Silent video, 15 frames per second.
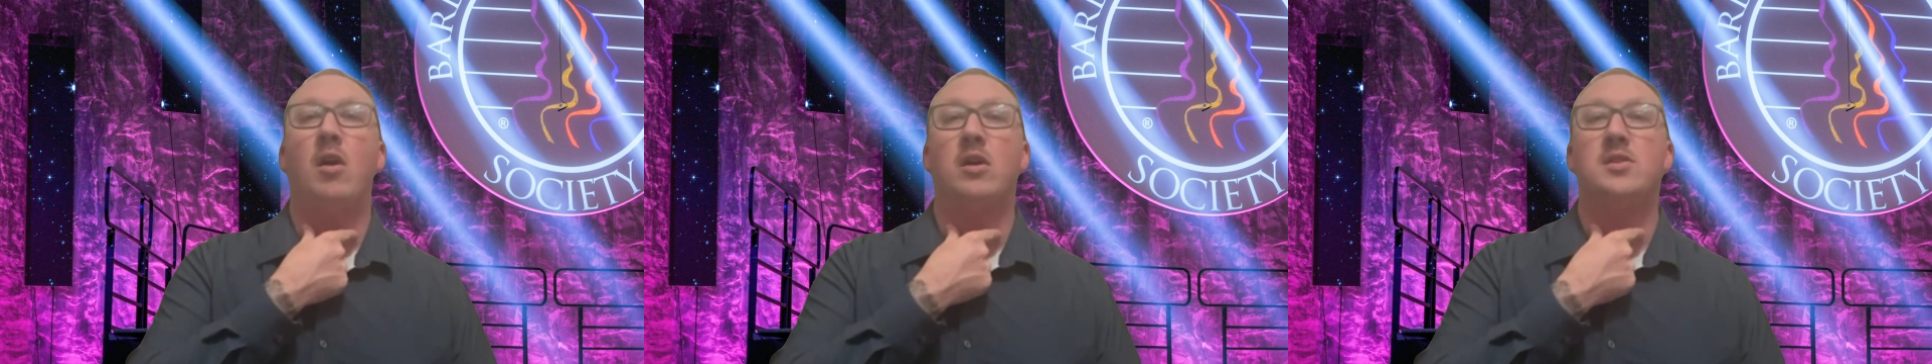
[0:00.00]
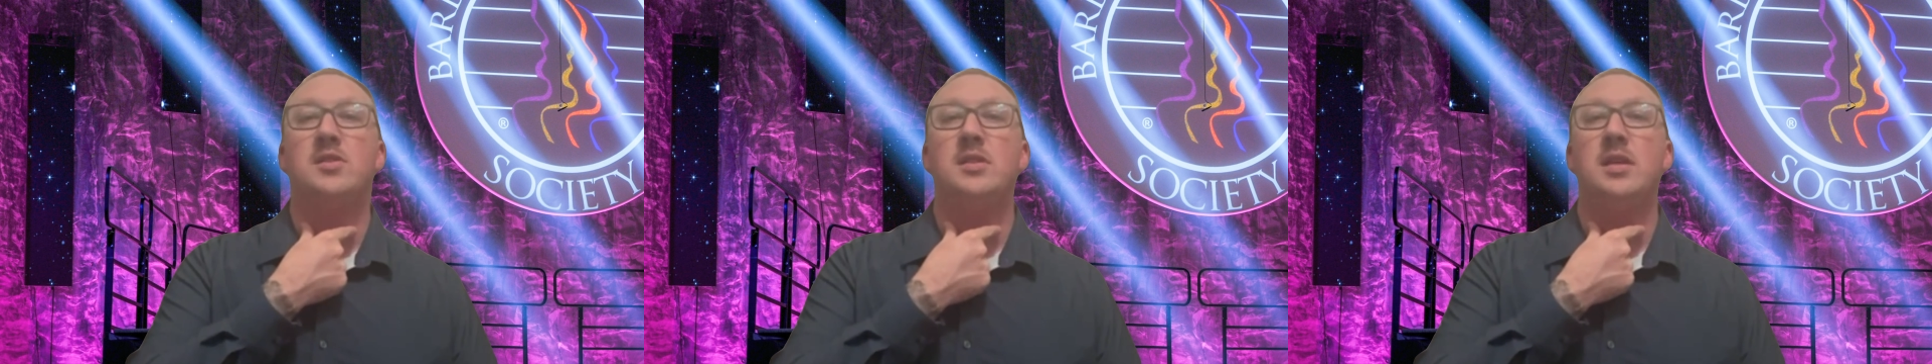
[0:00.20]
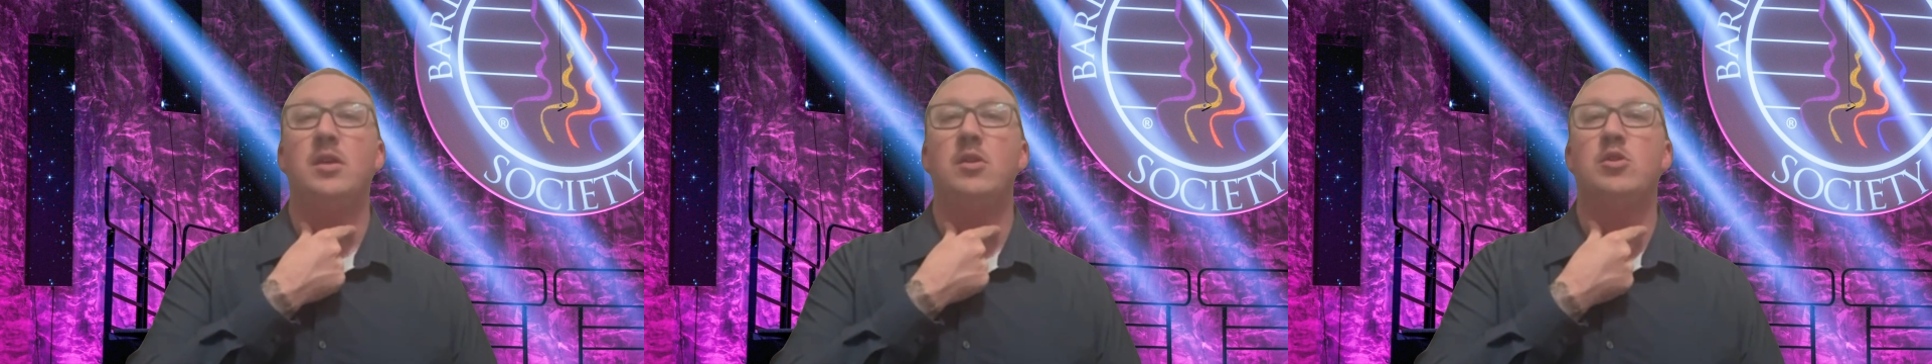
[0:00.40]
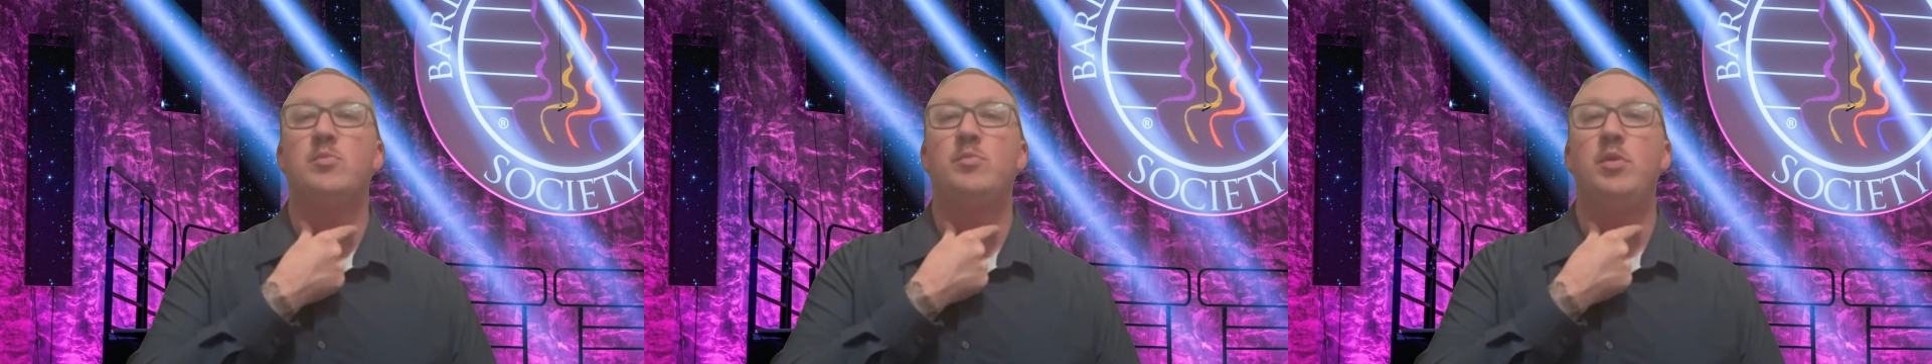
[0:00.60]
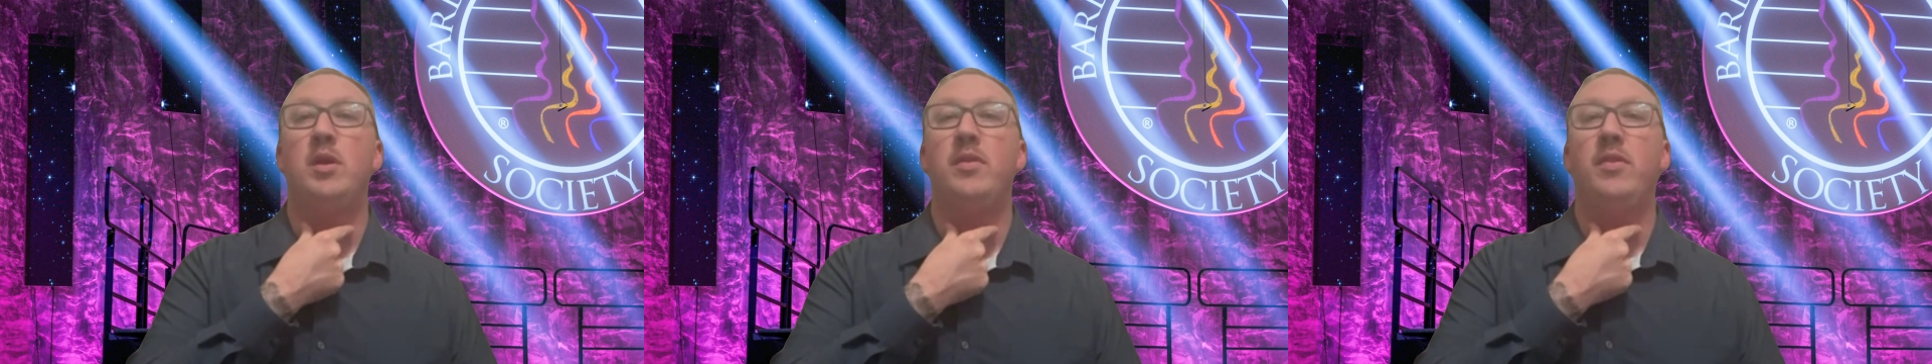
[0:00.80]
our singers
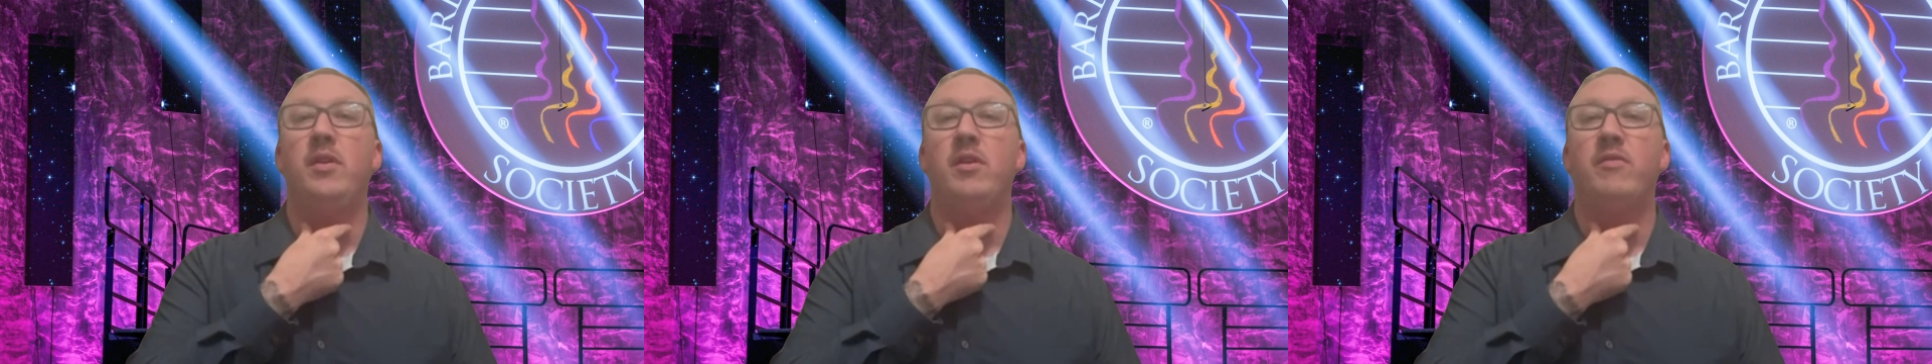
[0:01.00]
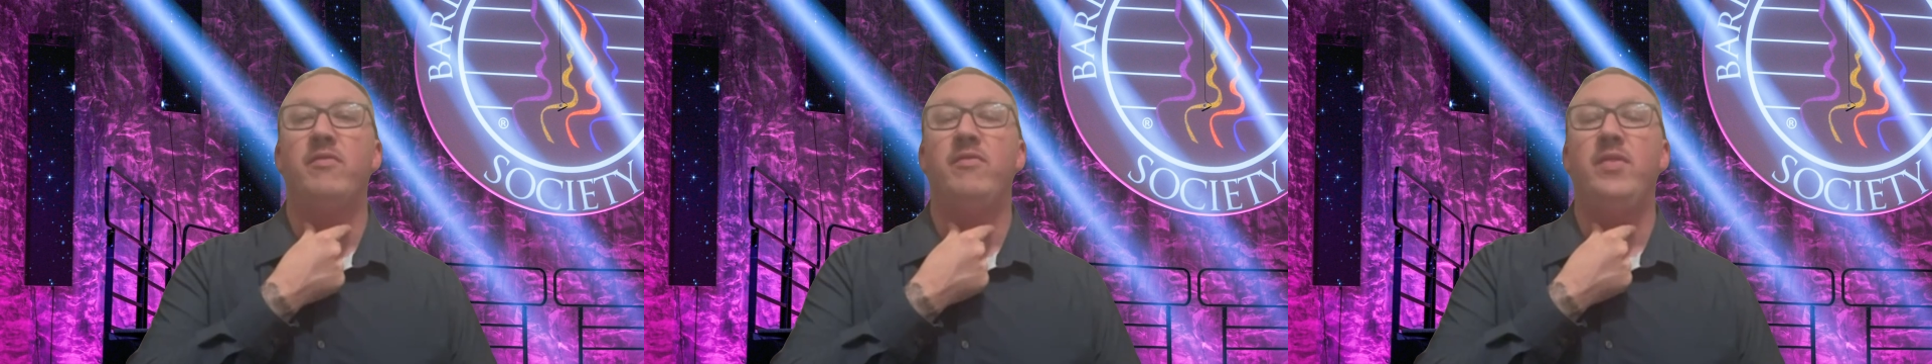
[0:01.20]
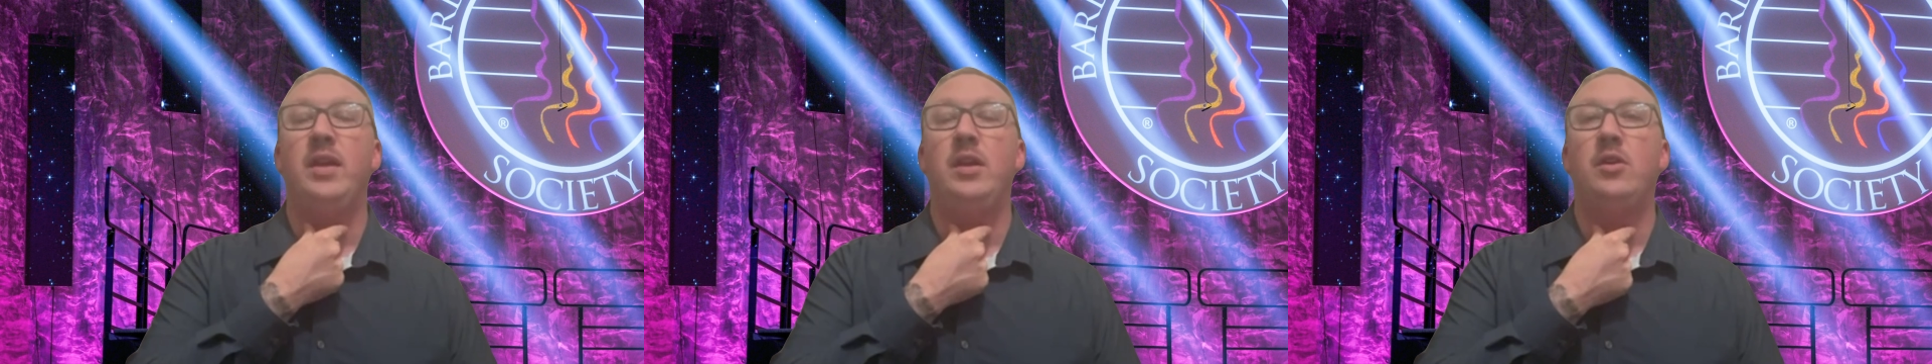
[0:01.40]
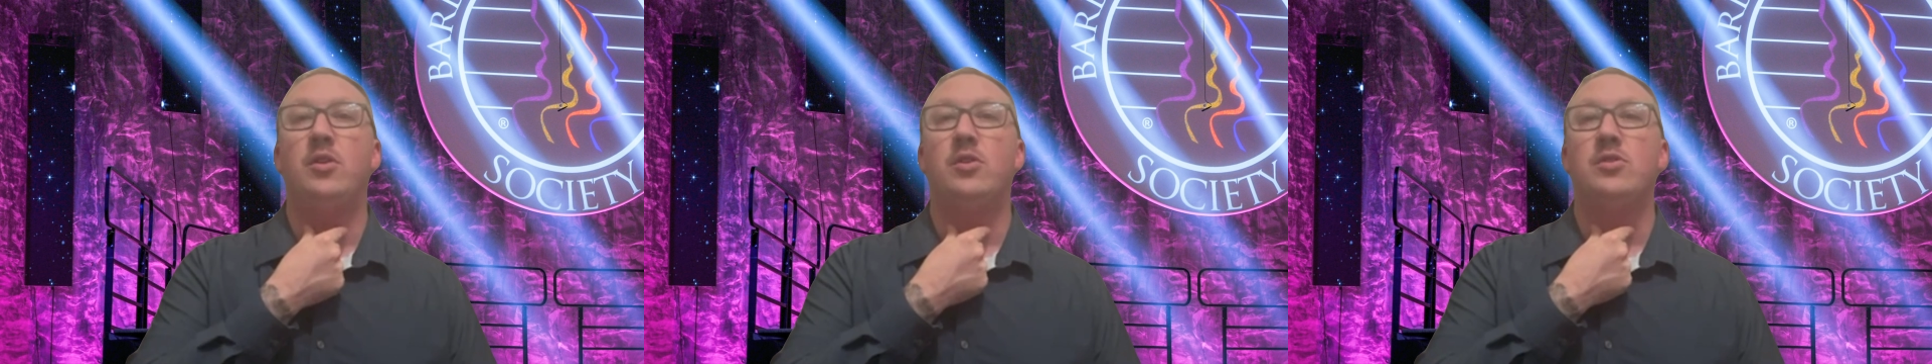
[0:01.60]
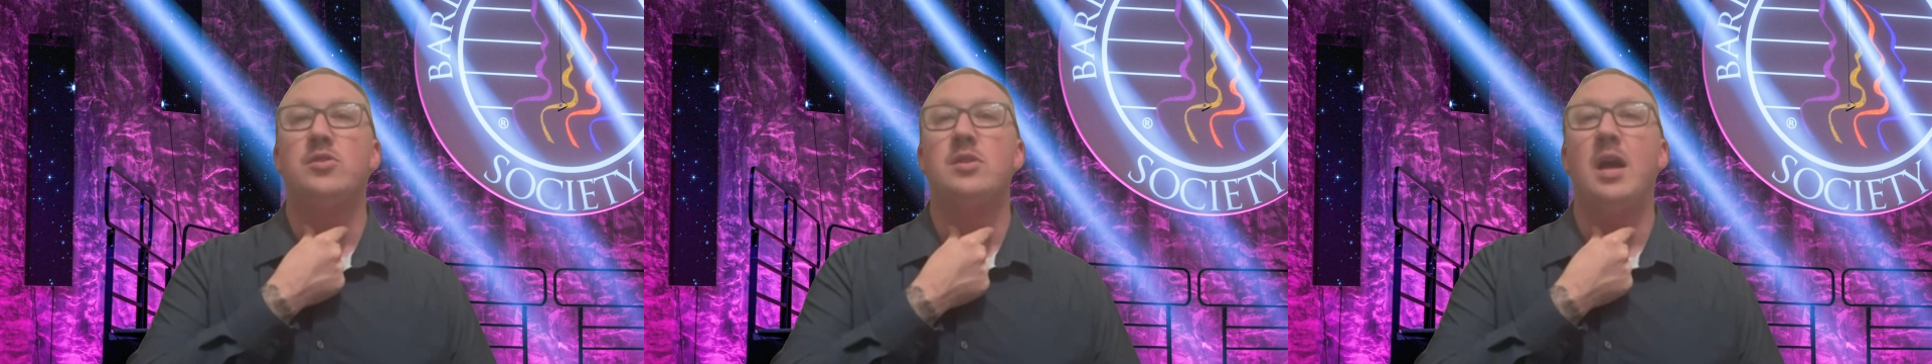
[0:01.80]
put their
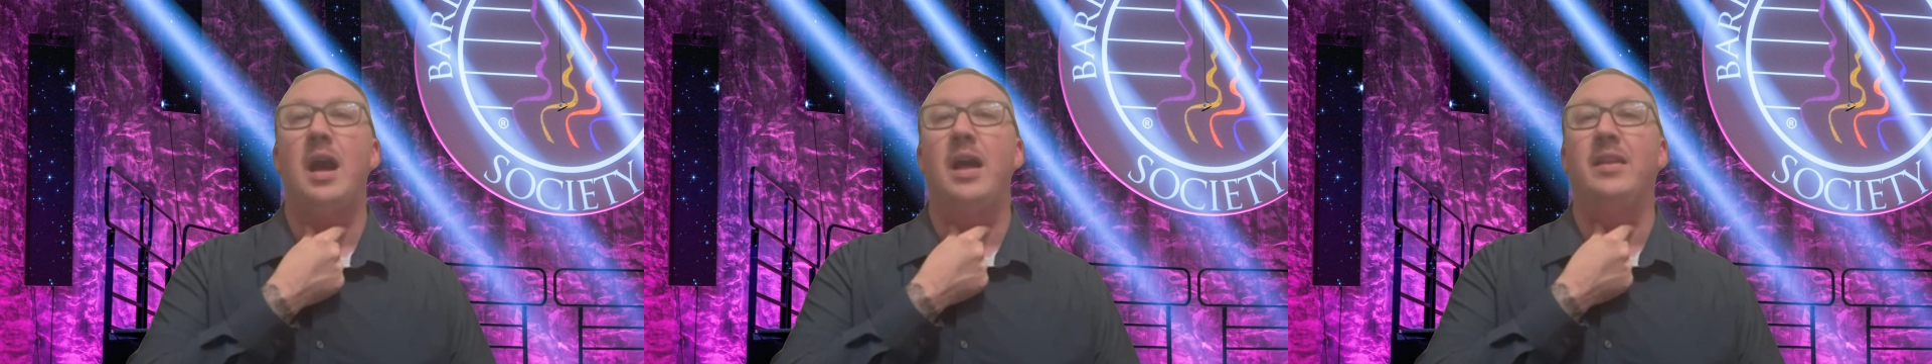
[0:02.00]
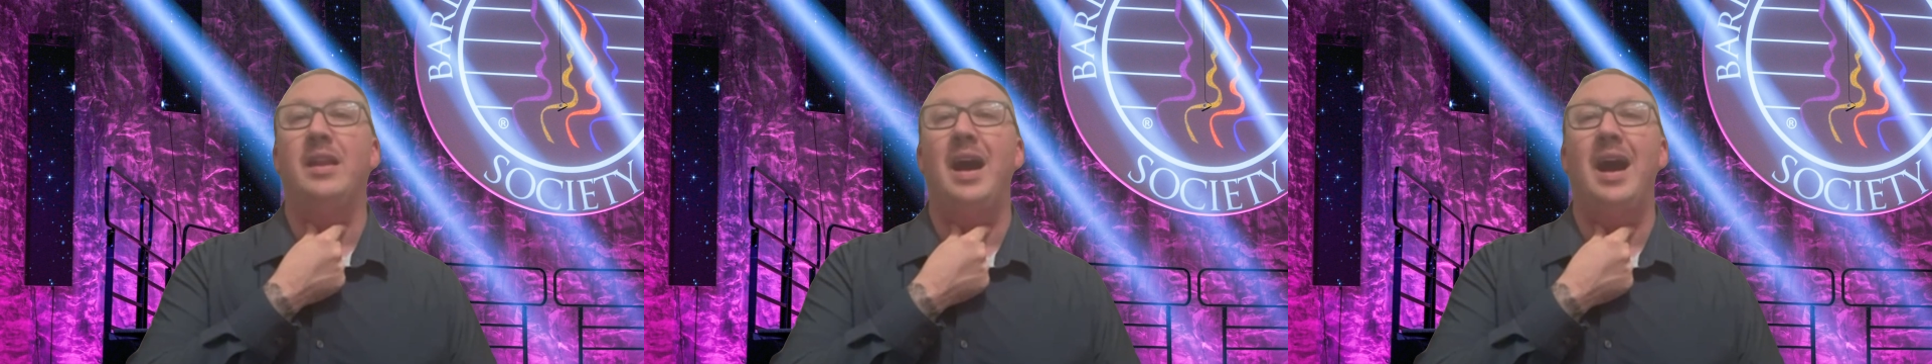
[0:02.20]
fingers on